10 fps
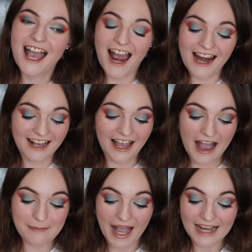And I
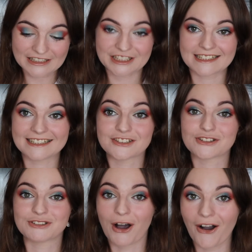am actually
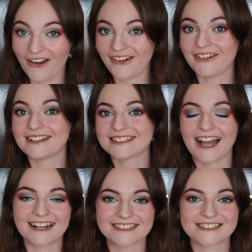so
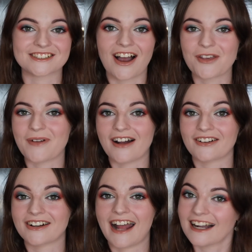excited to try them out
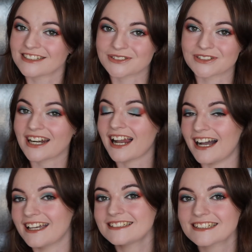on an actual
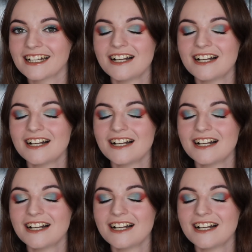client.